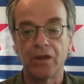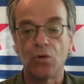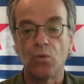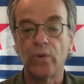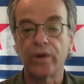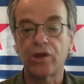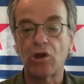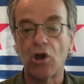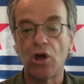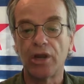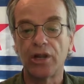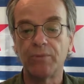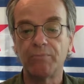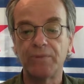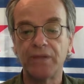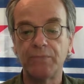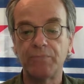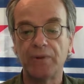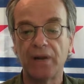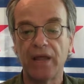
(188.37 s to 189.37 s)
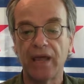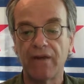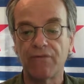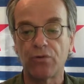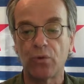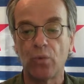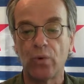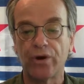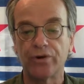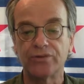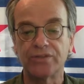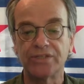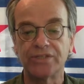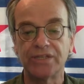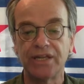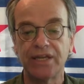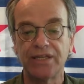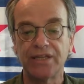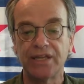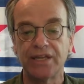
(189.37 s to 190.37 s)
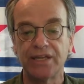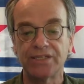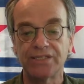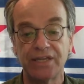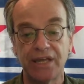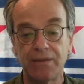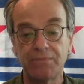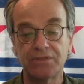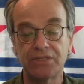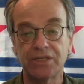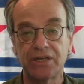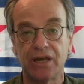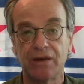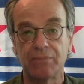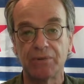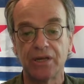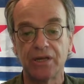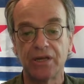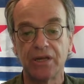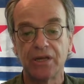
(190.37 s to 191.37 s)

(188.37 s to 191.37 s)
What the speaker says: We call on people everywhere to take the same step